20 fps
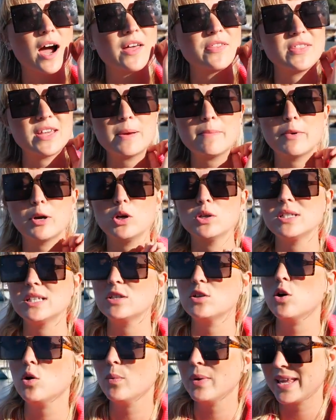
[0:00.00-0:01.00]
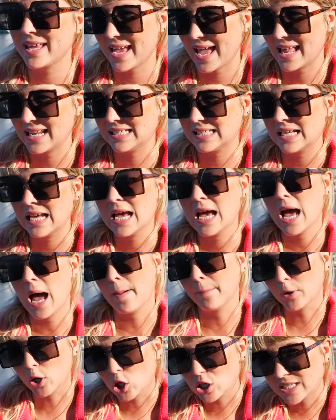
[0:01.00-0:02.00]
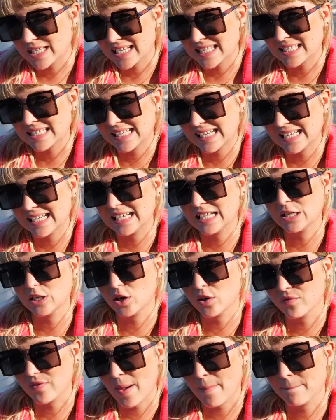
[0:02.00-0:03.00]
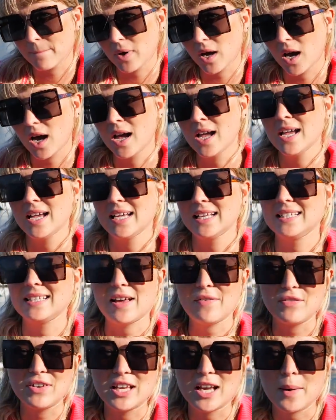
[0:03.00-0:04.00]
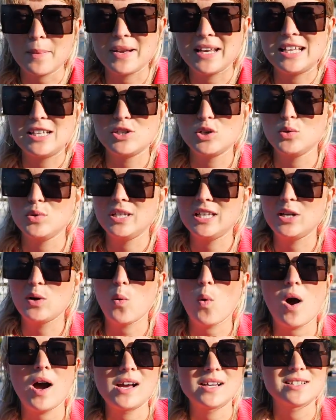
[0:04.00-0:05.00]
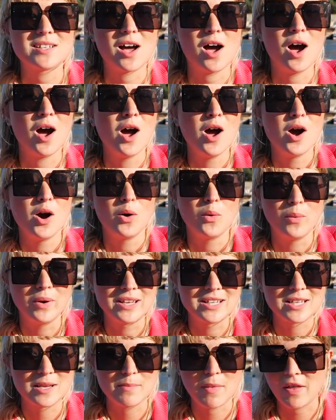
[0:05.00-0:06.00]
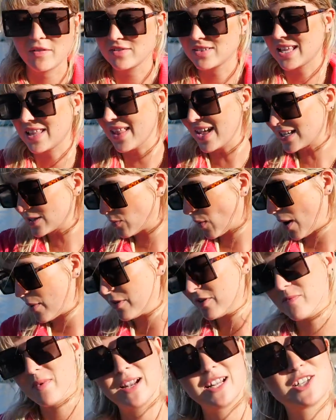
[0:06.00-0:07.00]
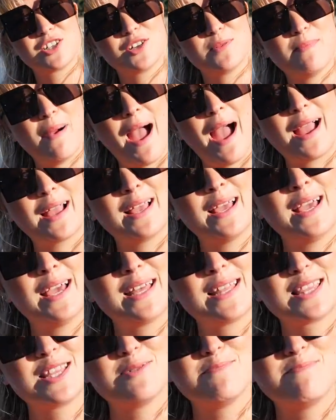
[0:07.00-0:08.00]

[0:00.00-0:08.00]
I think because it's not a weekend and because it is nearly November, it's definitely coming into the quieter winter months, and that's why we've managed to bag the